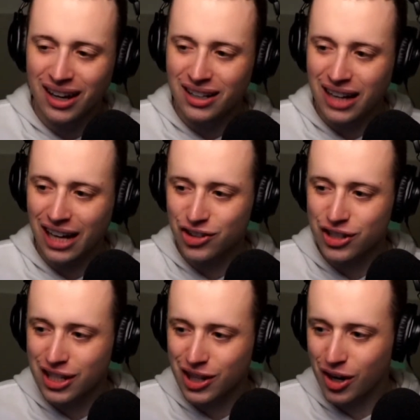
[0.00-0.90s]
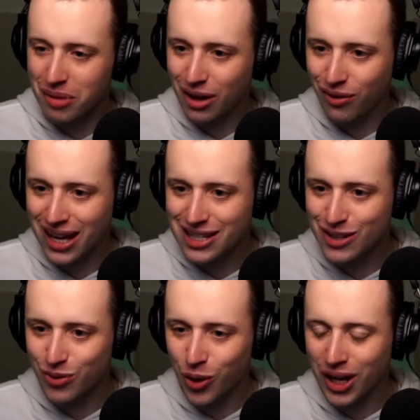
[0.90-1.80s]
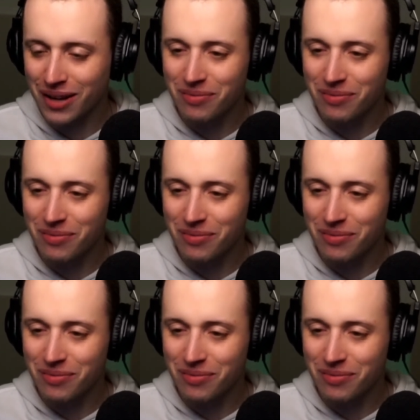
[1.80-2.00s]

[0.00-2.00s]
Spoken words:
not just sit there and make faces for you.